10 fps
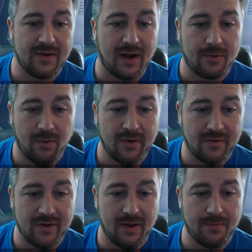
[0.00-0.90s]
1
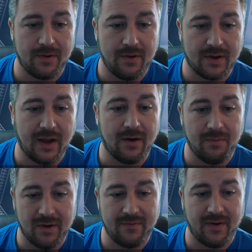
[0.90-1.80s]
ship. You cannot
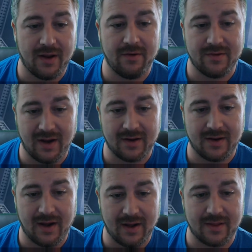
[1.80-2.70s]
modify your attack
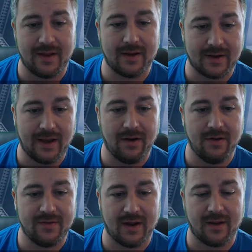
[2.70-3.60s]
dice and cannot
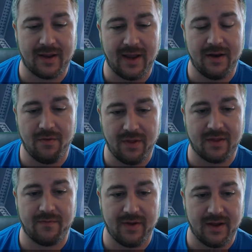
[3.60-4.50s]
attack again this
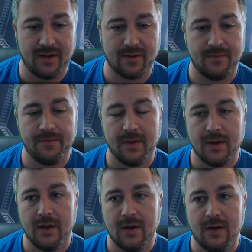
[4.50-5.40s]
phase.
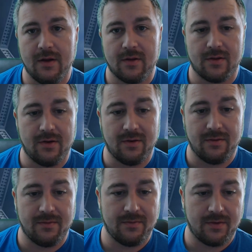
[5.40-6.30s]
So
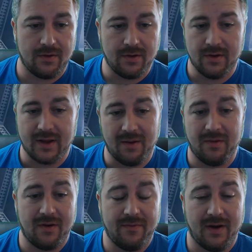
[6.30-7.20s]
you can't
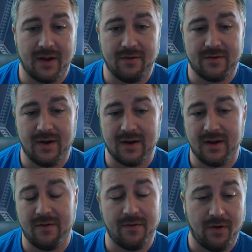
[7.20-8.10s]
modify your attack dice.
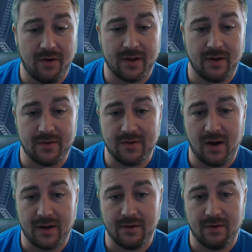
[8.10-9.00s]
If you've already got a
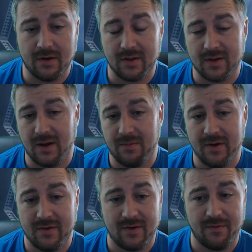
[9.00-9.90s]
target lock
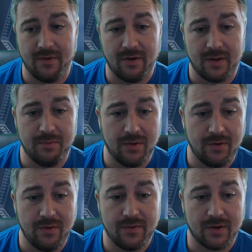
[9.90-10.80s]
established, if you've already
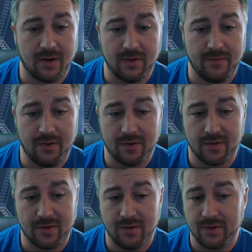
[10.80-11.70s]
moved and got your focus
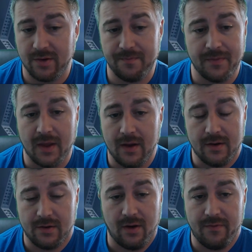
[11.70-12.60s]
token,
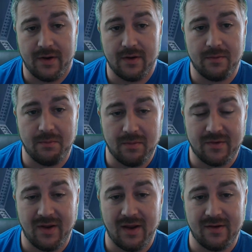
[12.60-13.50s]
nothing
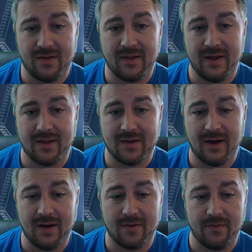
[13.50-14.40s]
changes these
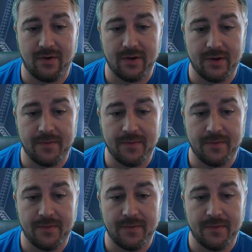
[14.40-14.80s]
dice for you.